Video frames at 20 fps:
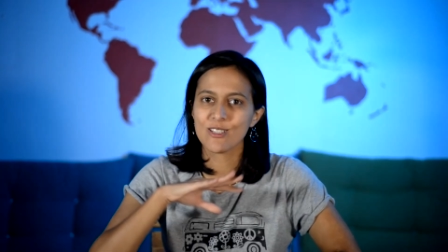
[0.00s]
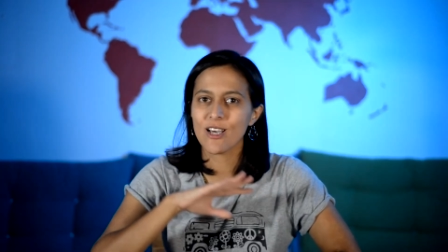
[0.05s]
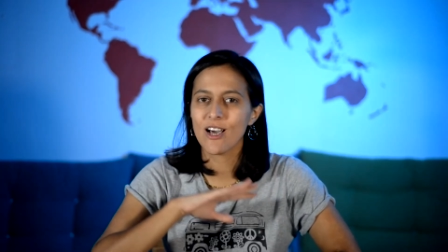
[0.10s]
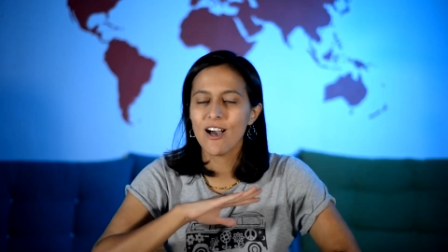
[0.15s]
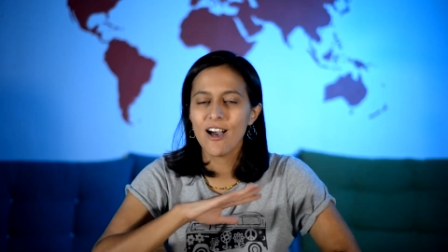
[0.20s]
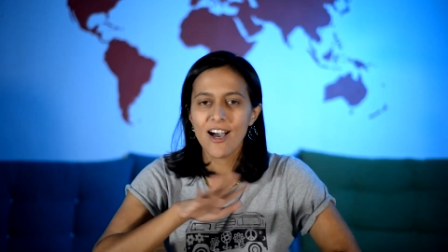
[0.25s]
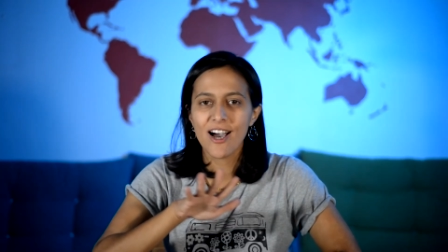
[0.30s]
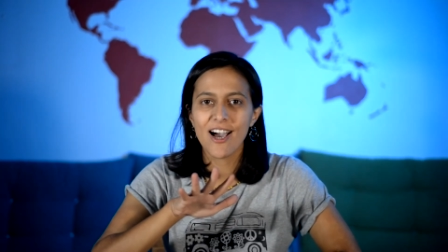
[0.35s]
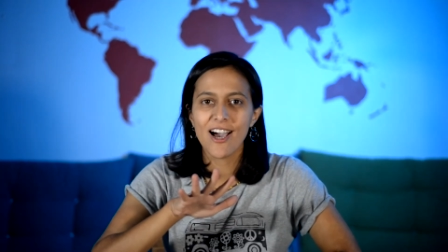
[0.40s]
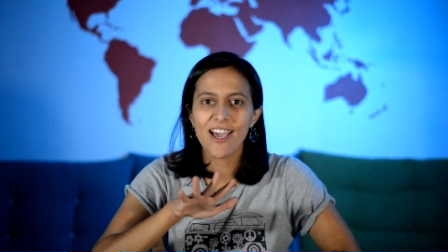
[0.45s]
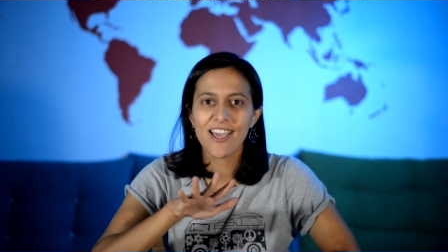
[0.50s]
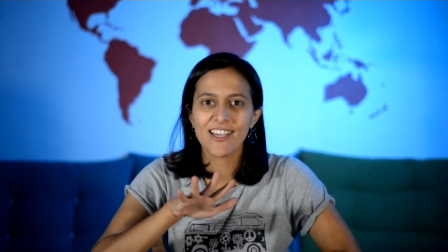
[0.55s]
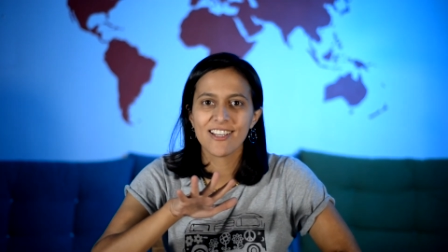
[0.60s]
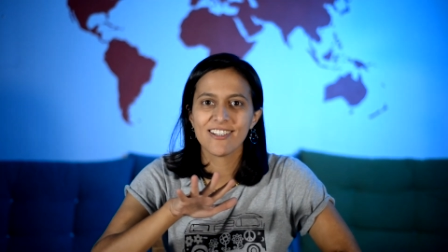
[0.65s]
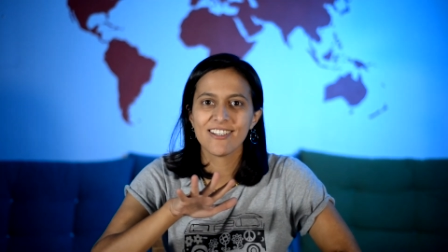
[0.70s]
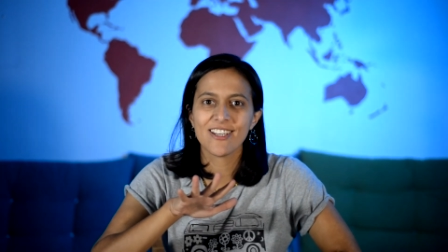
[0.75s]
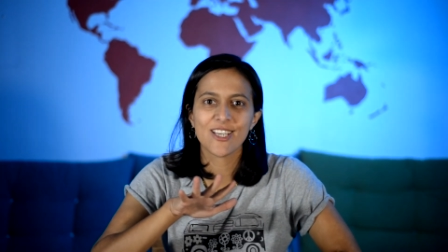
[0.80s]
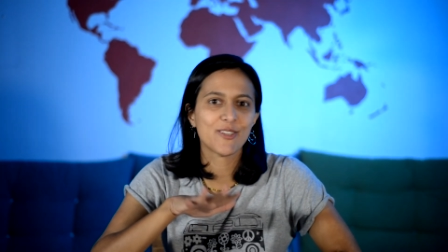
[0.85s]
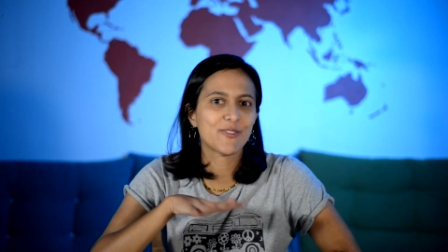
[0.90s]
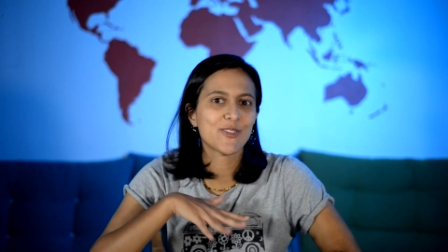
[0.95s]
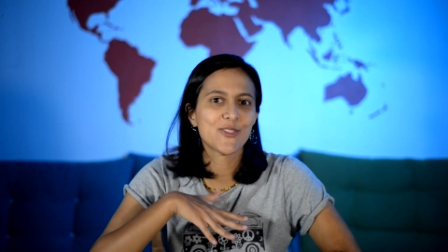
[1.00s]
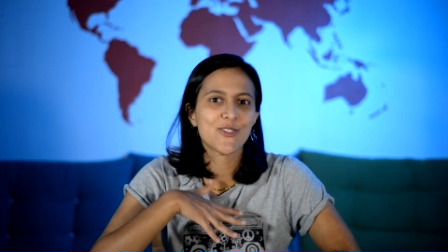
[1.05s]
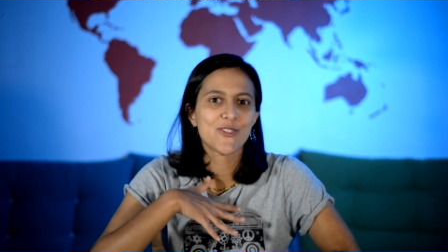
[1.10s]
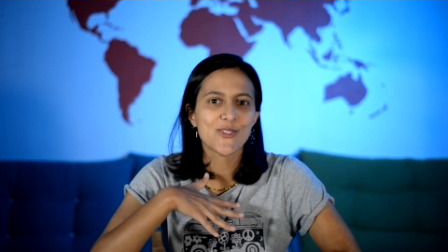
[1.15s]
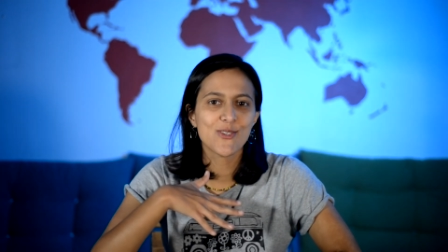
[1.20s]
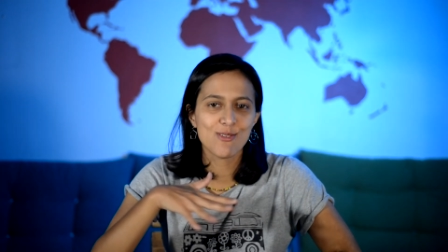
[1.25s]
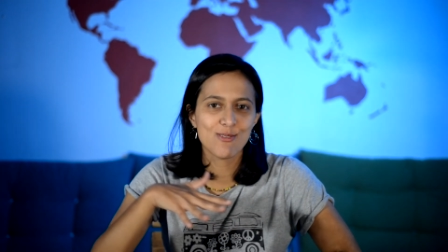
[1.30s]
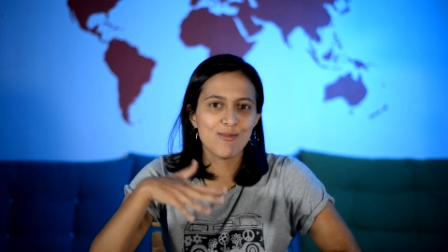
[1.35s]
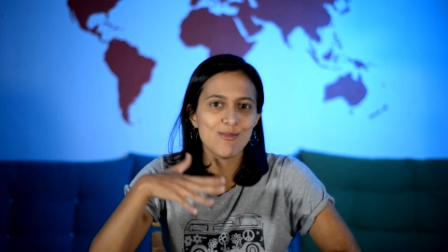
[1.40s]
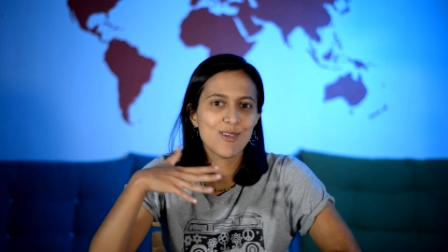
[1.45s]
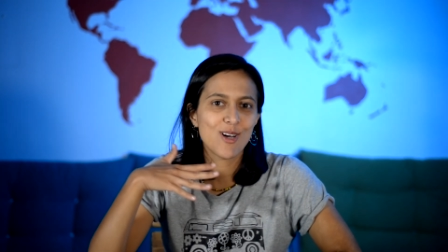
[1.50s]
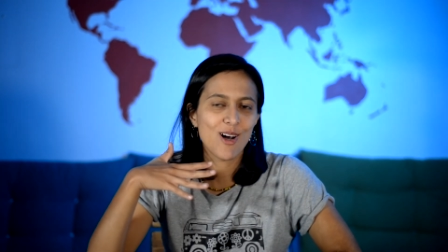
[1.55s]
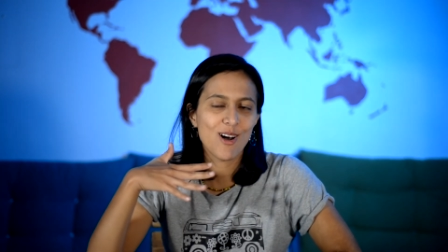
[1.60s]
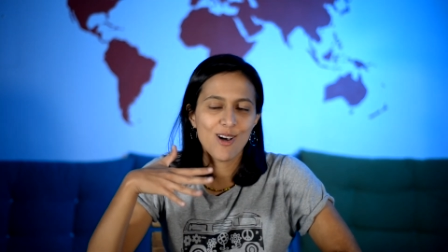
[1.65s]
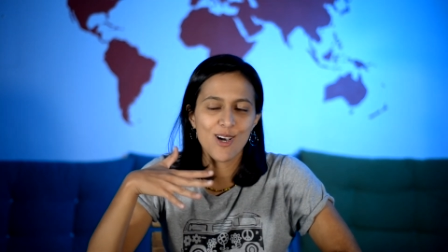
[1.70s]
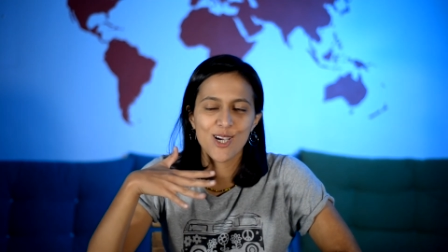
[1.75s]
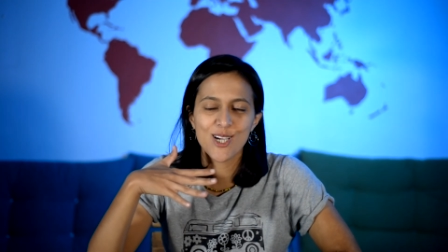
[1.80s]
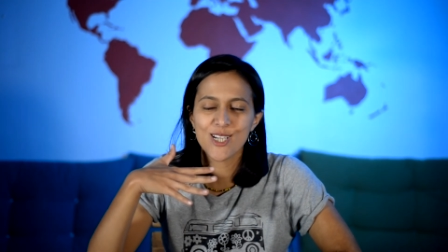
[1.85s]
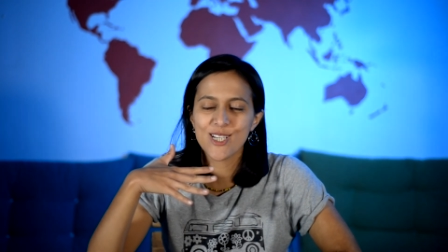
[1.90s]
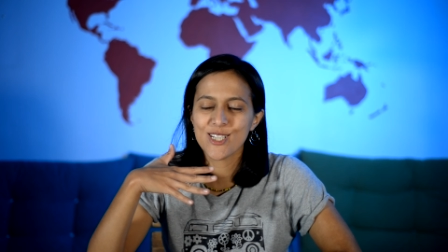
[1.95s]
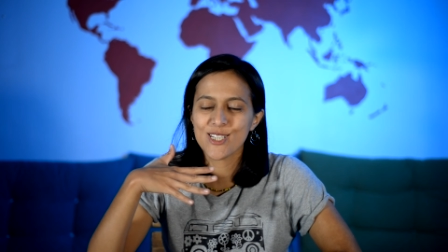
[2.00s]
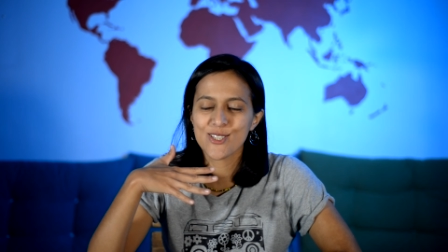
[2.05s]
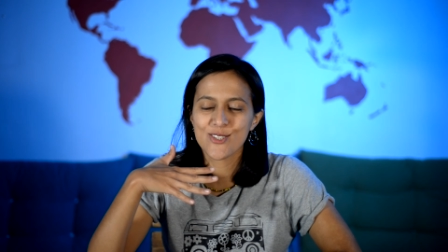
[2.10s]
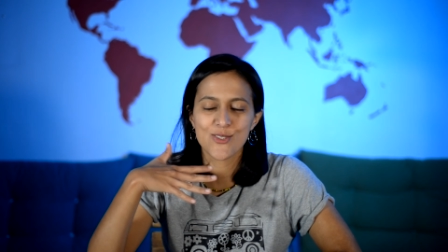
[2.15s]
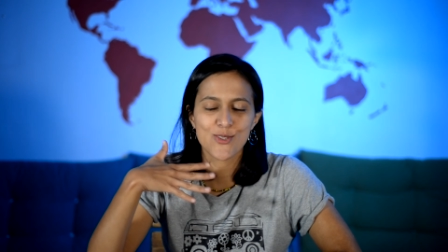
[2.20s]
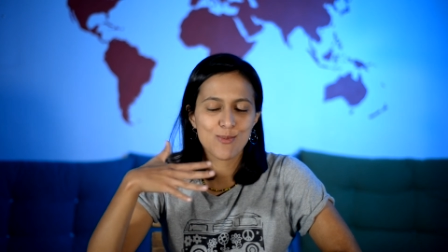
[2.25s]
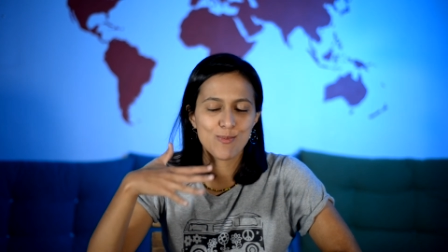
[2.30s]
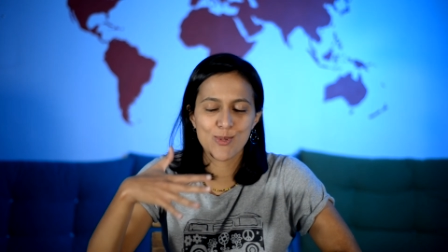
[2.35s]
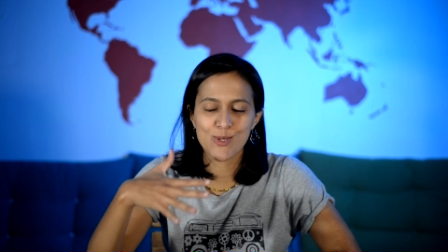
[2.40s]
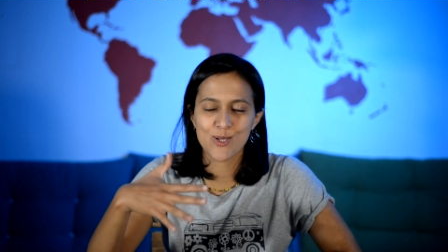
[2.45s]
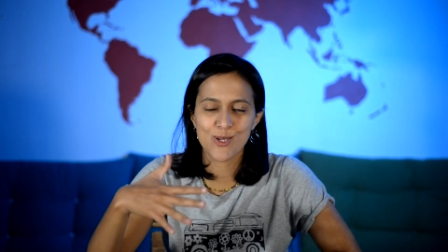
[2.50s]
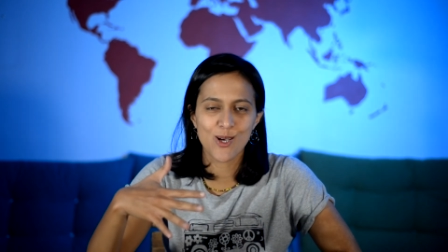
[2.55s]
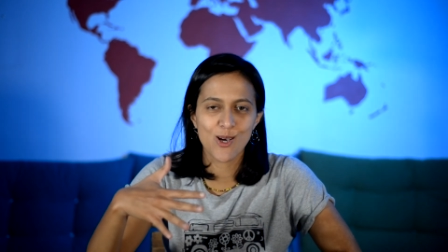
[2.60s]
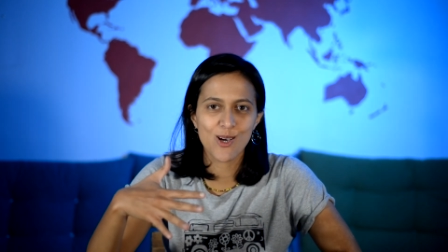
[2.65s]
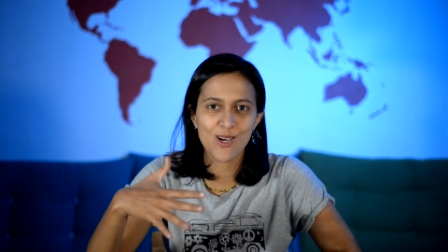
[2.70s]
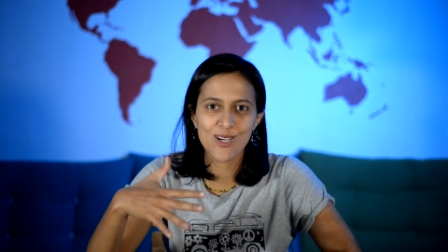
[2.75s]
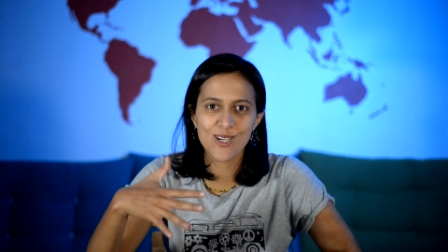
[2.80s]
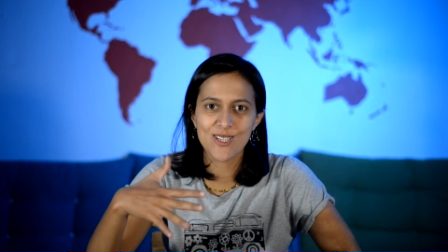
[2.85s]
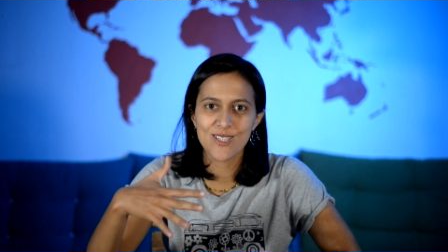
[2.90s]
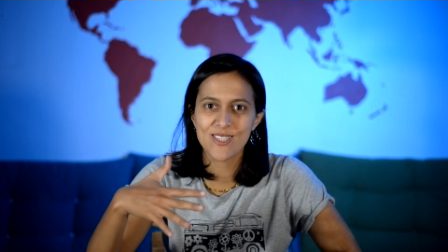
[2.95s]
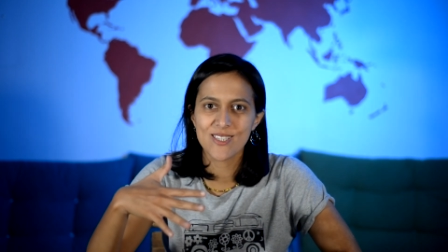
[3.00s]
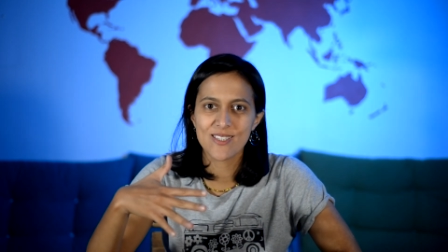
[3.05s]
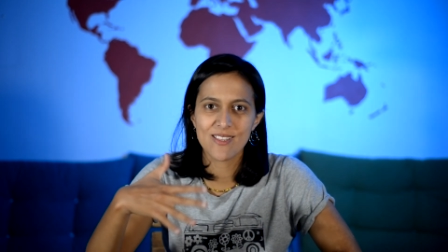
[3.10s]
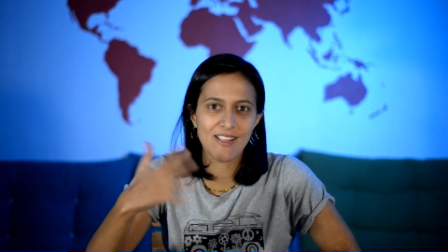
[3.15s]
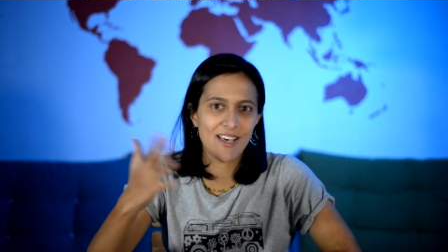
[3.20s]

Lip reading: hi, and they were so kind and super nice,